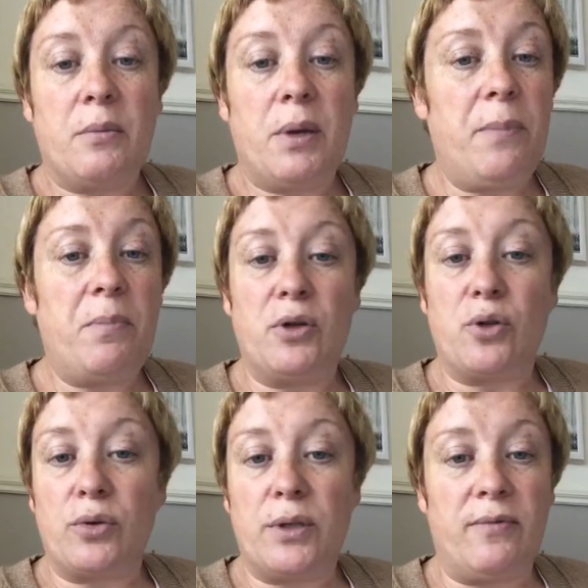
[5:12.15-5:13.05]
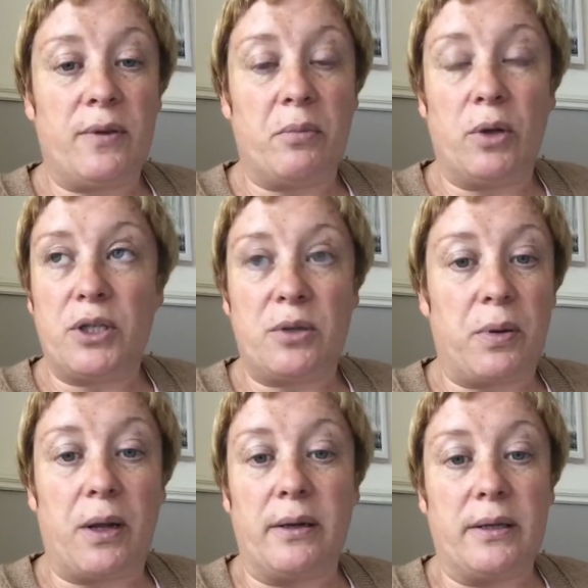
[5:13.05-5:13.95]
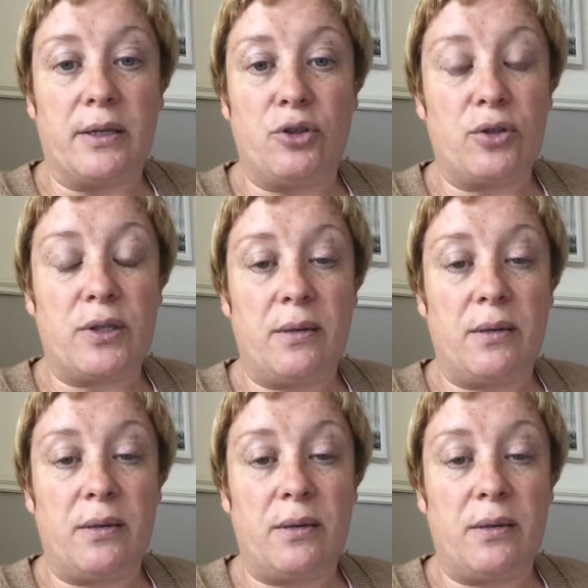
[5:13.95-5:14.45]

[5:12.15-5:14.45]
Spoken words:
people don't even multiply. They just